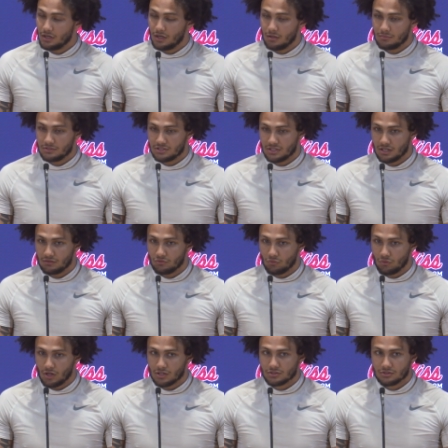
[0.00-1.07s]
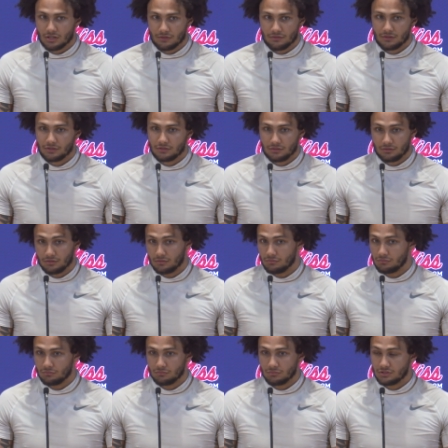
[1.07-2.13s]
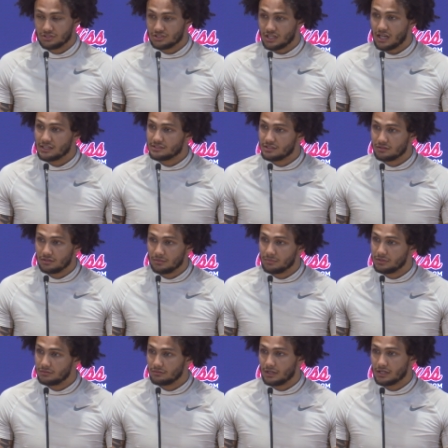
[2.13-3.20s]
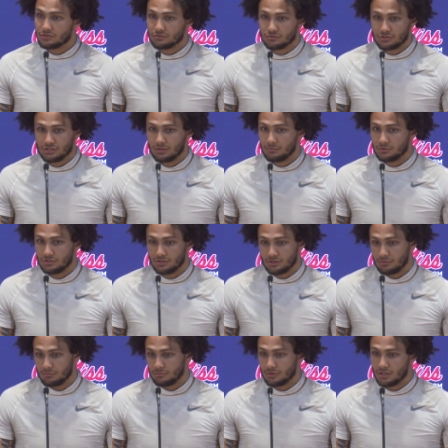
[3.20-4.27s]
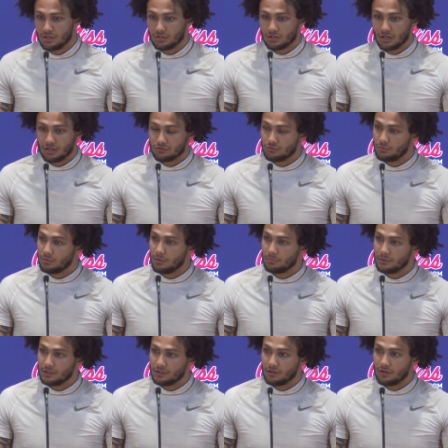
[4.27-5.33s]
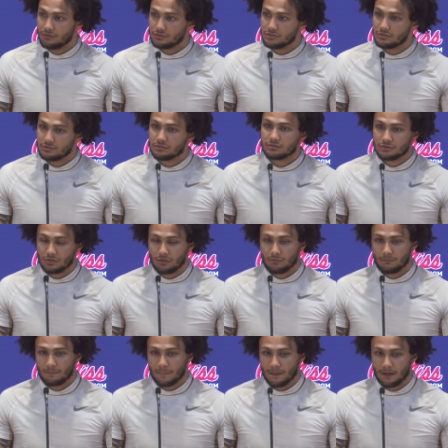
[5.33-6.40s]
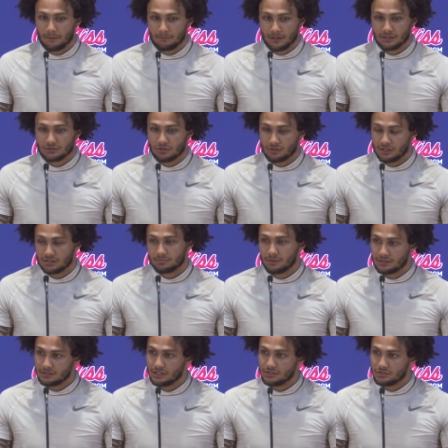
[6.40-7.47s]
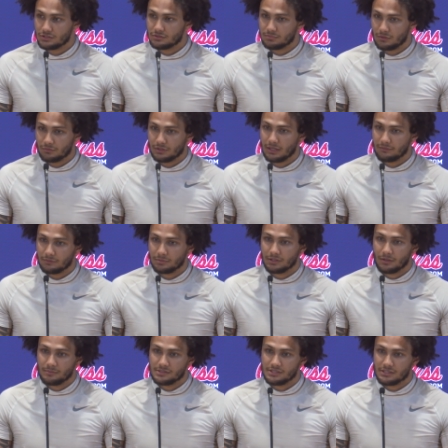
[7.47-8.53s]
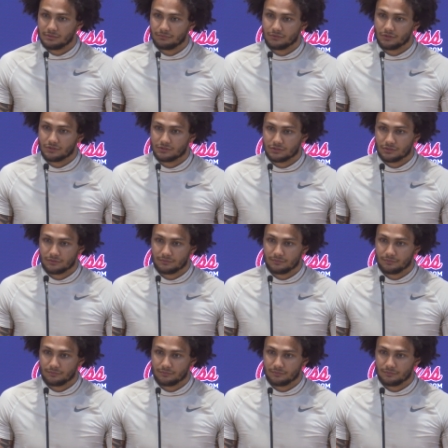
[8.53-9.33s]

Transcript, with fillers: um, instead of a roster, I think you know the sky's the limit. National championship, college football playoffs. So um, that's our expectations, but we have to become a team first